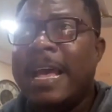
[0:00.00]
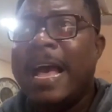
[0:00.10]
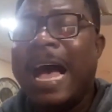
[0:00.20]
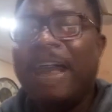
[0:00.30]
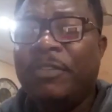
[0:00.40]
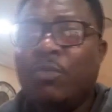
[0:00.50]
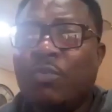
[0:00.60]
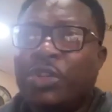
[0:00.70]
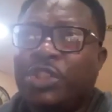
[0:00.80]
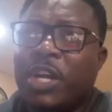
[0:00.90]
having
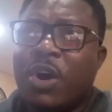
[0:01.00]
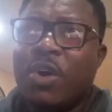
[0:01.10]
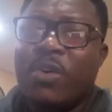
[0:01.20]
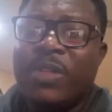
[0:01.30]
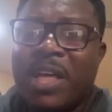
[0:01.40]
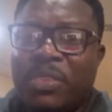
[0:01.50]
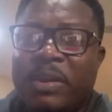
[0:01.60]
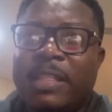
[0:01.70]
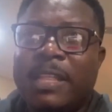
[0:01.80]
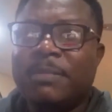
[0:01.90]
watched the other
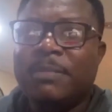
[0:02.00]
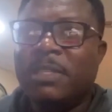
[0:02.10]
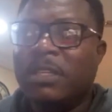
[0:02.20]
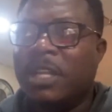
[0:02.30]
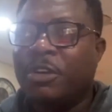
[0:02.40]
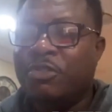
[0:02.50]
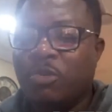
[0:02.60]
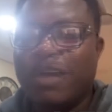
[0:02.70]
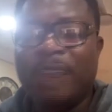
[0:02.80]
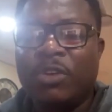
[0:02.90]
3 teams in the group,
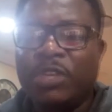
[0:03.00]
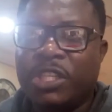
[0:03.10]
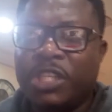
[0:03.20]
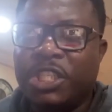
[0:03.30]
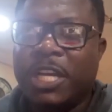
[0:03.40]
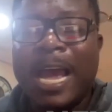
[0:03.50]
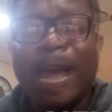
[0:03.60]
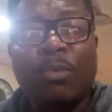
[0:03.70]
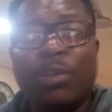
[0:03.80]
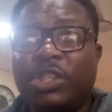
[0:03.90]
I've watched Niger,
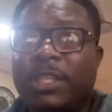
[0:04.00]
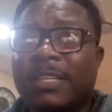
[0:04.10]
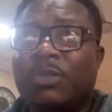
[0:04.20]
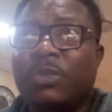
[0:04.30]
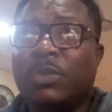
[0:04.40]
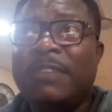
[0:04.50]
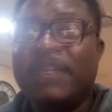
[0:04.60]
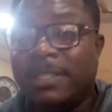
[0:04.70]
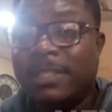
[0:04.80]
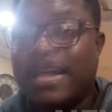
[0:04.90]
I watched the Sudan
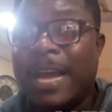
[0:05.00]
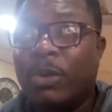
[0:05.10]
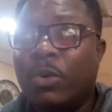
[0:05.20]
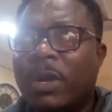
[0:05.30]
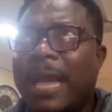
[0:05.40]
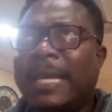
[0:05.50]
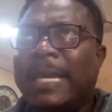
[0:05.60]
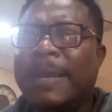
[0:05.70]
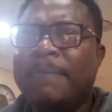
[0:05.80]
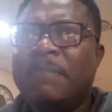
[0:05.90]
versus Angola
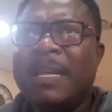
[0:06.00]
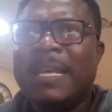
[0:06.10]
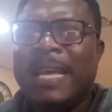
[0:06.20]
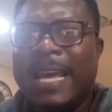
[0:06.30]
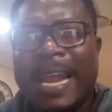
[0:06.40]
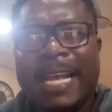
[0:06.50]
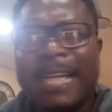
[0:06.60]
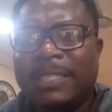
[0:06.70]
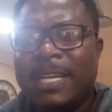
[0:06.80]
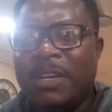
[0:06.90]
game, and I
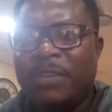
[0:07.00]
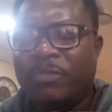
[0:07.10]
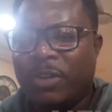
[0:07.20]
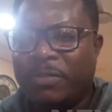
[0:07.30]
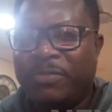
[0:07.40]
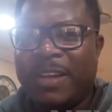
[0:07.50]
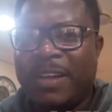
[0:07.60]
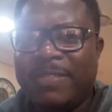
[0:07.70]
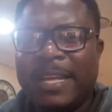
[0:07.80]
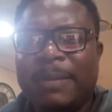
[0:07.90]
can tell you for a fact
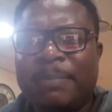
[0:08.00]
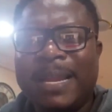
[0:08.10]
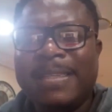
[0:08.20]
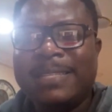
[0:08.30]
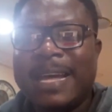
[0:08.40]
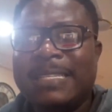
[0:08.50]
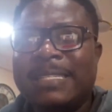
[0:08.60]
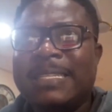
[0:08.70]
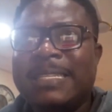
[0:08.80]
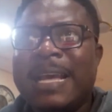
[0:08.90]
that the Black Stars
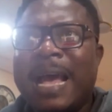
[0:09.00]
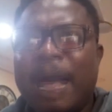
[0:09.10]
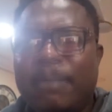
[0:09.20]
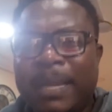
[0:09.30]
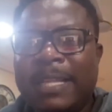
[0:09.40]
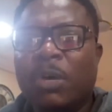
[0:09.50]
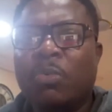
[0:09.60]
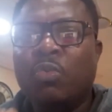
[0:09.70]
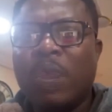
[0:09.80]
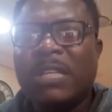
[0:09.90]
are playing the
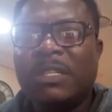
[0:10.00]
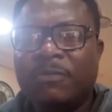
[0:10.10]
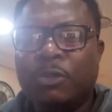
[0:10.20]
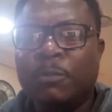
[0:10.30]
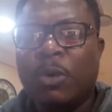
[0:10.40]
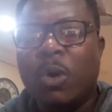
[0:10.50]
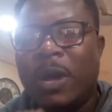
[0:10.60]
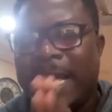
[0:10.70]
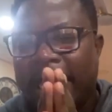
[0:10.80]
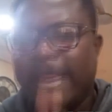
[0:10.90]
worst football
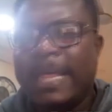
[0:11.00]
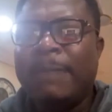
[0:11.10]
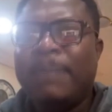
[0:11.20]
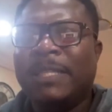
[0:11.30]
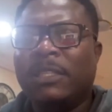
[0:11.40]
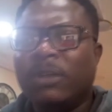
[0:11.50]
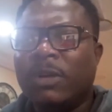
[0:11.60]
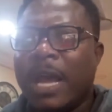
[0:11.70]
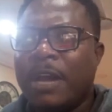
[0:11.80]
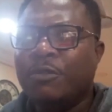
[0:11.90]
in that
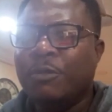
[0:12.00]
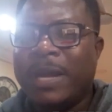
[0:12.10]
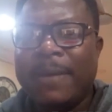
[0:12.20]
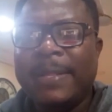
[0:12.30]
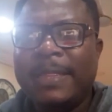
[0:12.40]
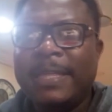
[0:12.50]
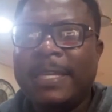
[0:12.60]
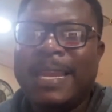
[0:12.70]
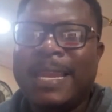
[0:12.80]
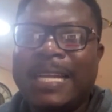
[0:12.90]
particular group. Currently,
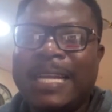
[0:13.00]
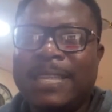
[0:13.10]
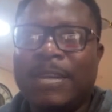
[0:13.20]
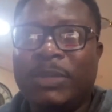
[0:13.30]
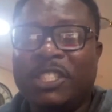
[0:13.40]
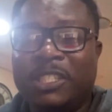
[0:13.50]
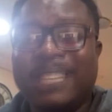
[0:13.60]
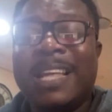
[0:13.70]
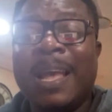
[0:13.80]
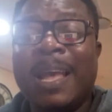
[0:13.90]
delighted with
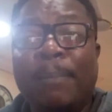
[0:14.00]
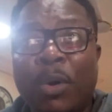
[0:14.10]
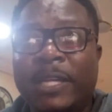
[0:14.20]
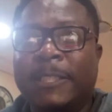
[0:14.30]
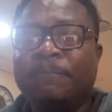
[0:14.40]
just a point